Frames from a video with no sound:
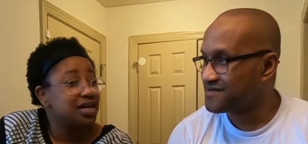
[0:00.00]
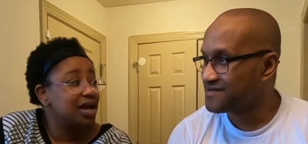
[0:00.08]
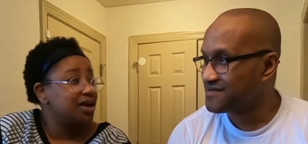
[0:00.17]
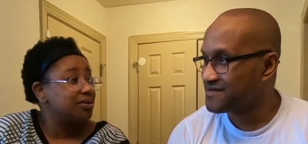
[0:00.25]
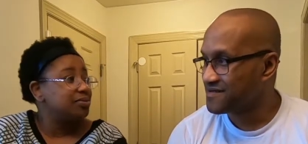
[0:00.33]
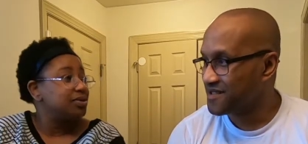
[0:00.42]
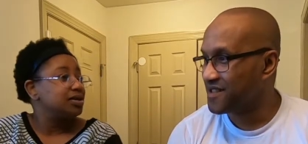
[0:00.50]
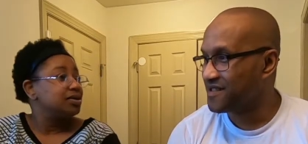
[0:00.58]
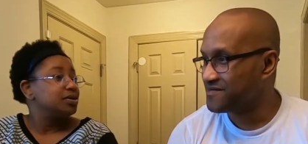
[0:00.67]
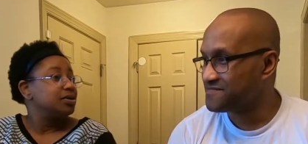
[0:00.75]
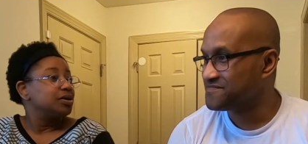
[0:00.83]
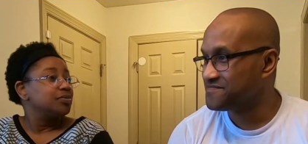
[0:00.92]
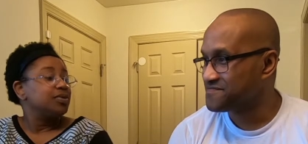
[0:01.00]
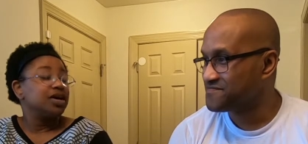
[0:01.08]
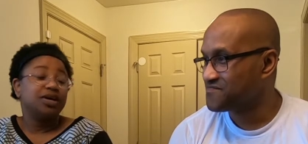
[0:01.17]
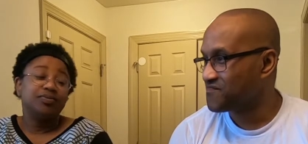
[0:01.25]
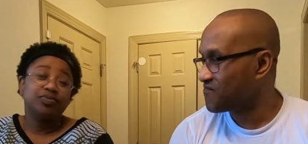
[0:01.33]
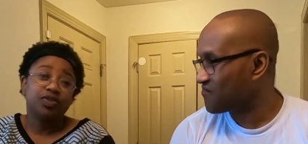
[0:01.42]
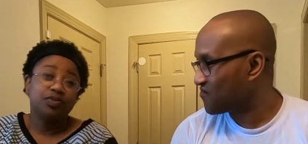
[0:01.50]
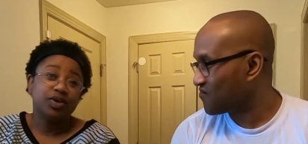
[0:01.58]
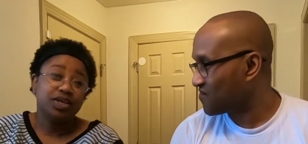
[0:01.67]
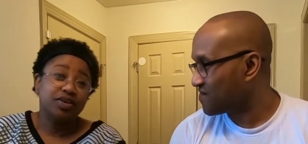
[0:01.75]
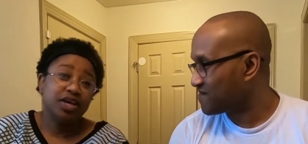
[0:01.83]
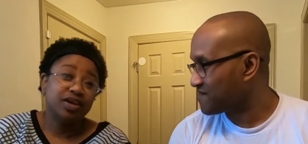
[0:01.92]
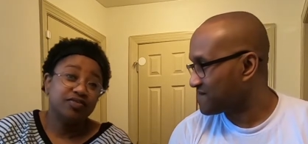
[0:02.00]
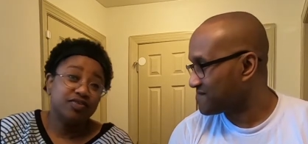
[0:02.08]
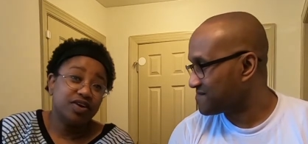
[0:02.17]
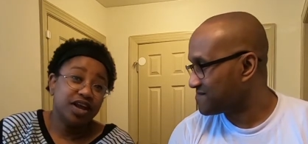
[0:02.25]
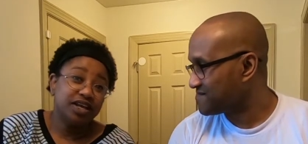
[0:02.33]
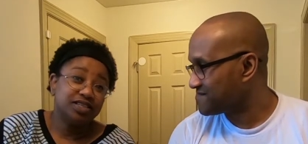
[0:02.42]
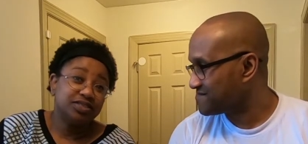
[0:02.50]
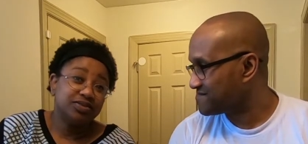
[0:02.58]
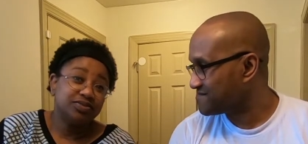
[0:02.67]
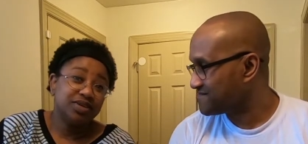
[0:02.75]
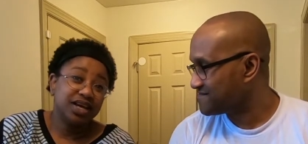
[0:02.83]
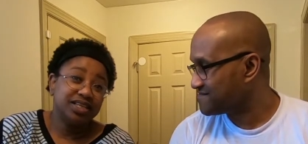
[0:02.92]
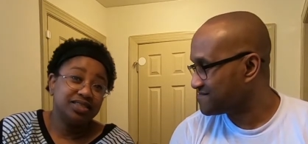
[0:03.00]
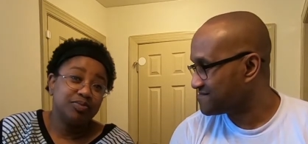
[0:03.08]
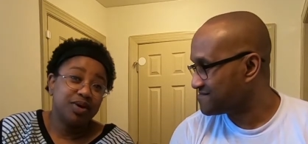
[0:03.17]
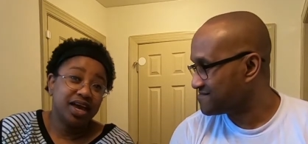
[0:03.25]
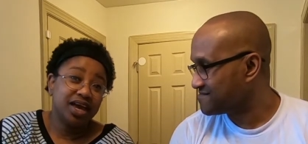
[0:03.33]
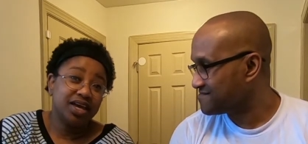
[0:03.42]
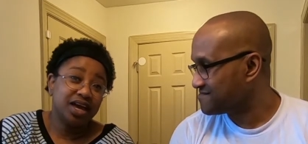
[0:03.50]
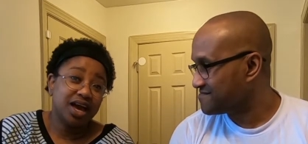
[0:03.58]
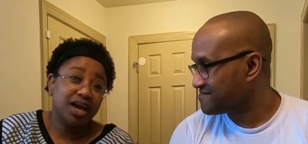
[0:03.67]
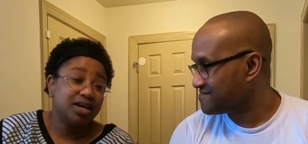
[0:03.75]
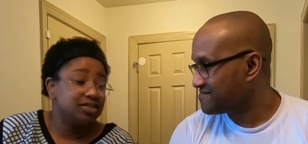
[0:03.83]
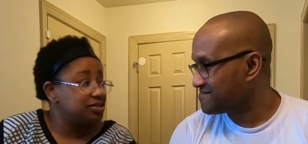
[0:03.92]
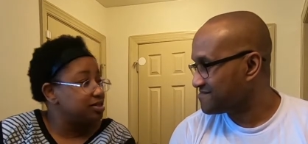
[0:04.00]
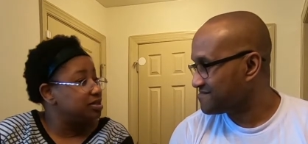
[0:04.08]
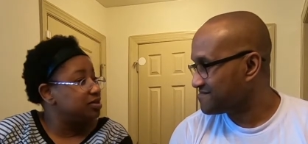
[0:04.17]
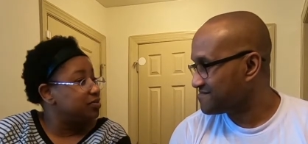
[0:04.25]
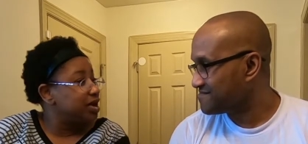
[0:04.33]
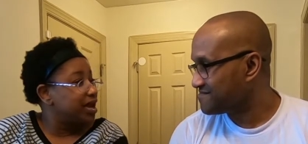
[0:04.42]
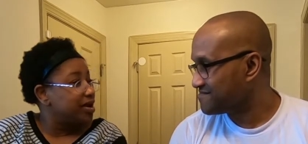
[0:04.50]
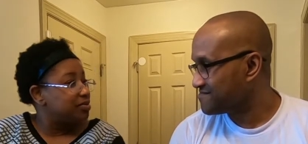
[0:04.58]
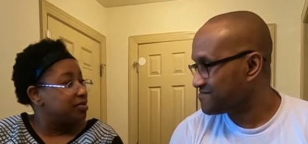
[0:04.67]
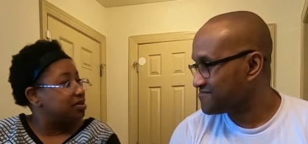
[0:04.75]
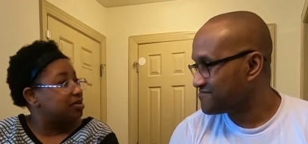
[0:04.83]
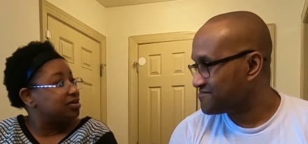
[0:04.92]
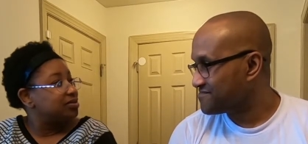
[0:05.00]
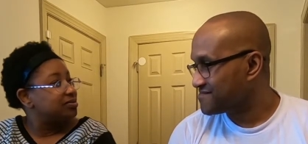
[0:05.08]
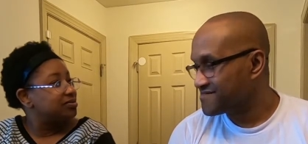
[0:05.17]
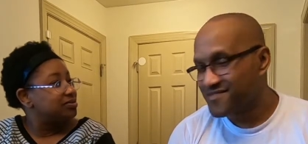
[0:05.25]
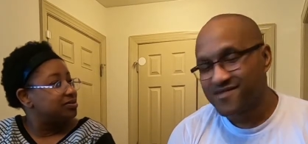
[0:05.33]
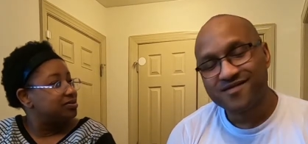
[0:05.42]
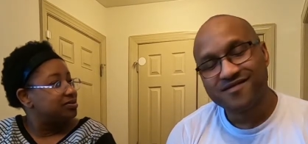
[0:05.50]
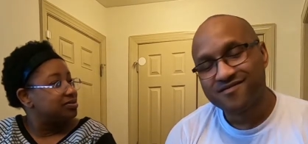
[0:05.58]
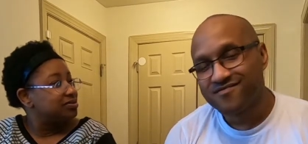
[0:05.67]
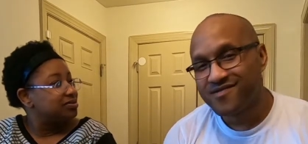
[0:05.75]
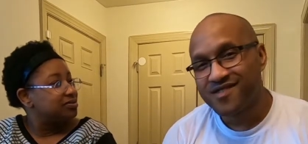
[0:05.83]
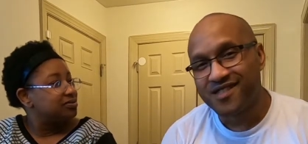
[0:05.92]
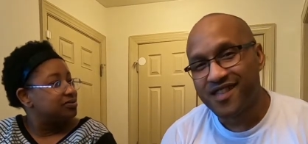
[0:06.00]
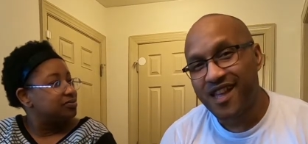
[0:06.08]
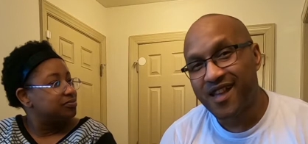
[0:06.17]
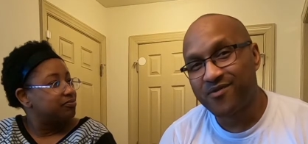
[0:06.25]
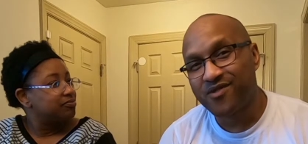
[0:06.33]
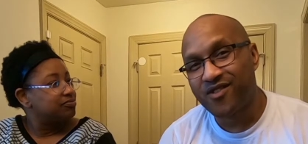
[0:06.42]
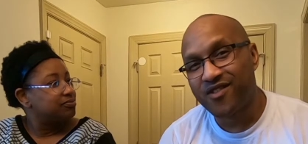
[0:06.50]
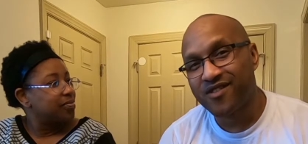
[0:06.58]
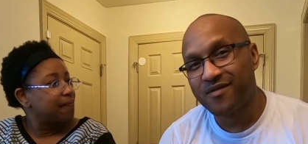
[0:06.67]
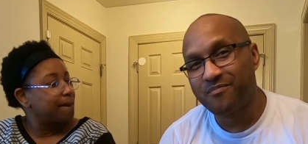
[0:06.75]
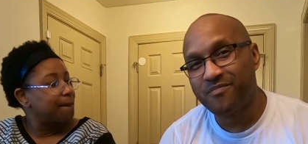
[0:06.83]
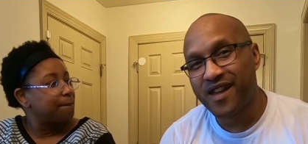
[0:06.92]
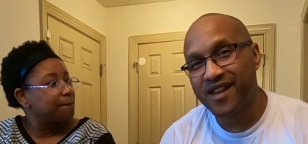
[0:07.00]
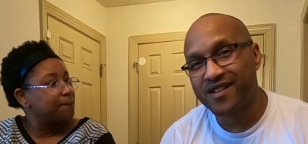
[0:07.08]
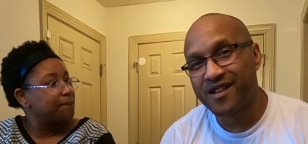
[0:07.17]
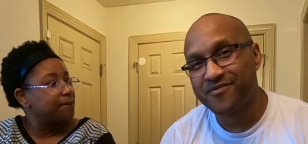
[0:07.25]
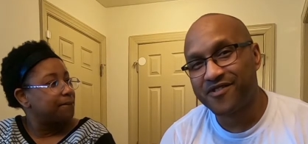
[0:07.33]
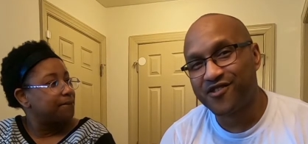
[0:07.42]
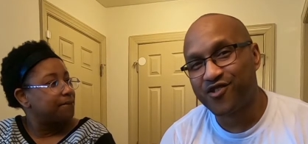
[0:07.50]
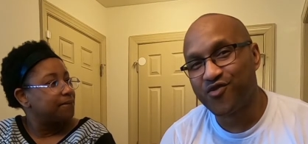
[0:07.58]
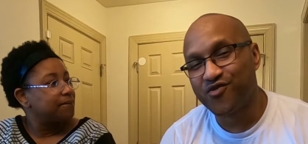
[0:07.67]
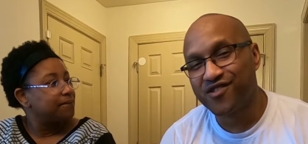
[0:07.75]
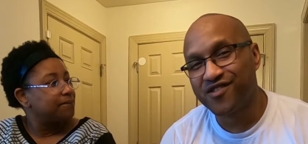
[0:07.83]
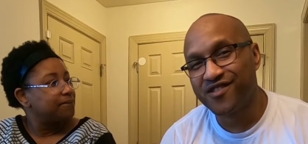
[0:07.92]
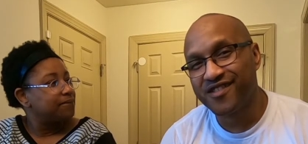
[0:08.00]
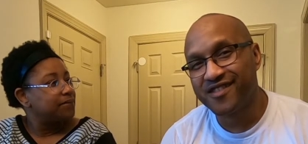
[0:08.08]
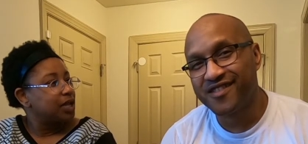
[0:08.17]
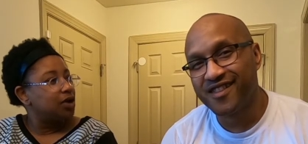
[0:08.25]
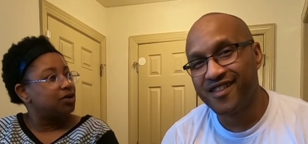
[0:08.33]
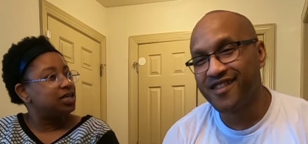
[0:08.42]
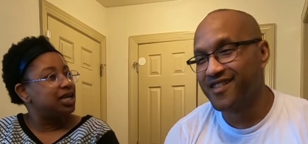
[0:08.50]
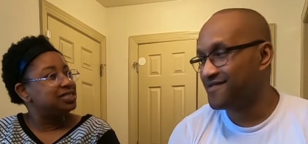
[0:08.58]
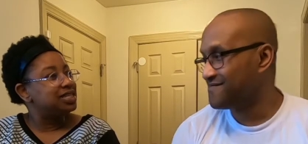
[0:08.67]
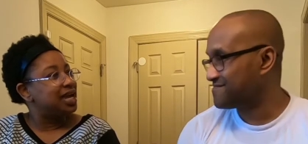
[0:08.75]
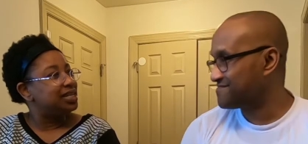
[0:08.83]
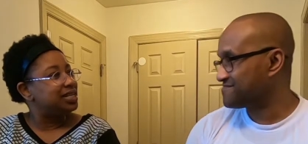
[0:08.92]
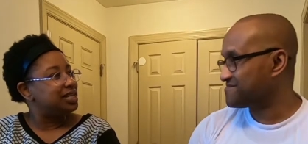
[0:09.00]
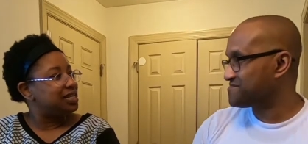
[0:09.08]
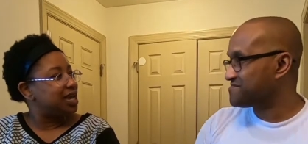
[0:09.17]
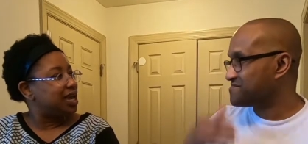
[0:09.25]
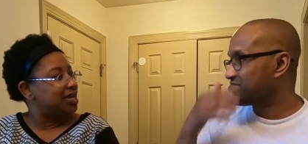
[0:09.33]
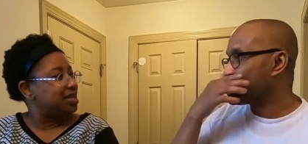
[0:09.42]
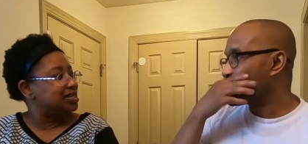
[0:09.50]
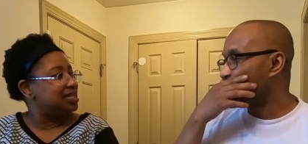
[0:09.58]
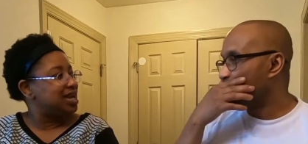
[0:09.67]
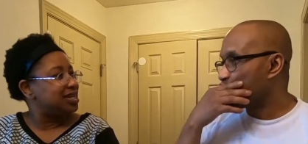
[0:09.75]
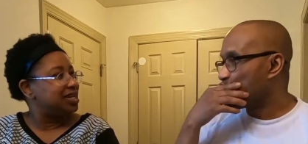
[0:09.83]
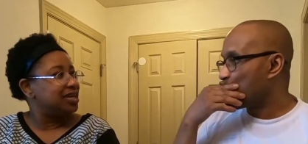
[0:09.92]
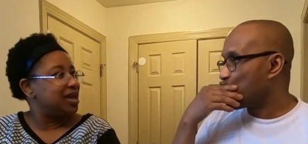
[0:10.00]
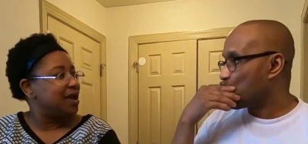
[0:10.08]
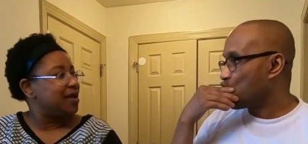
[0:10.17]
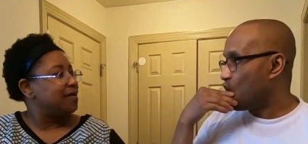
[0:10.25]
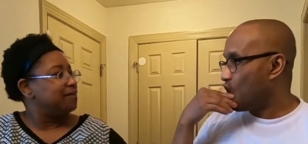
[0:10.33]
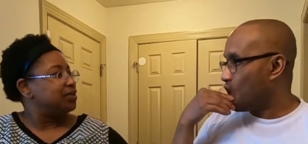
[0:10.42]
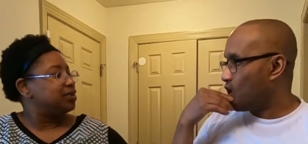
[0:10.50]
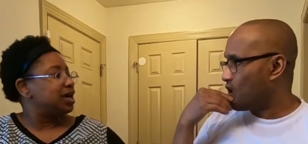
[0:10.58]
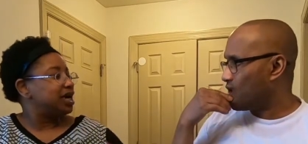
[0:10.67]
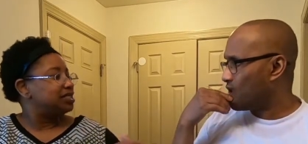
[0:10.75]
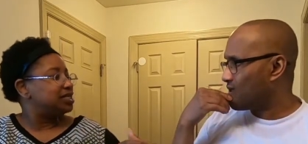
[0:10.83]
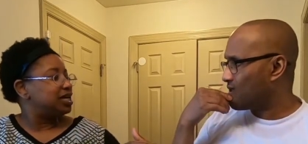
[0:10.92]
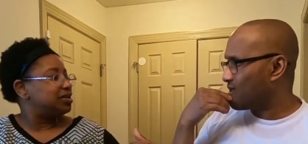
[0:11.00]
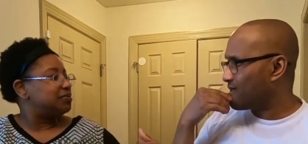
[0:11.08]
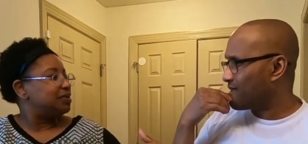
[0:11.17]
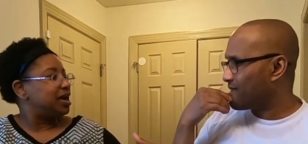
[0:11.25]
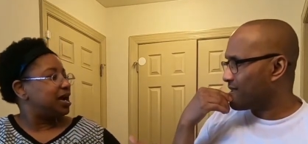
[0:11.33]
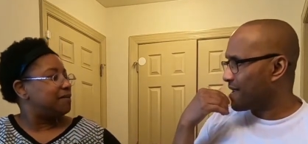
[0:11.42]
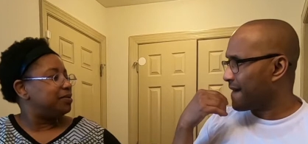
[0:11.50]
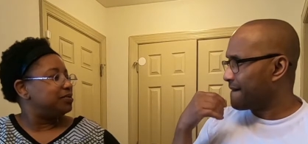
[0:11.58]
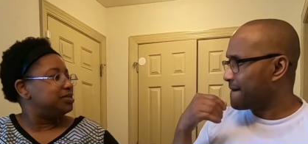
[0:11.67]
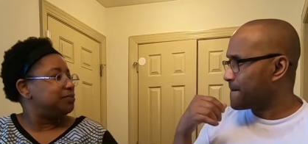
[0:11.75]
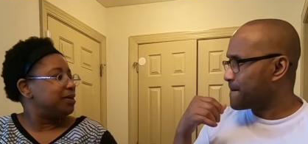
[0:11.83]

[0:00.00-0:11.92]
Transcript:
Speaker 1: time. Yeah. But we in France, we at the bad guys, and then what happened?
Speaker 2: the damn daughter back up to no good again. Oh, that's
Speaker 1: not it yet. That's not it yet. What? You gotta tell her what happened with the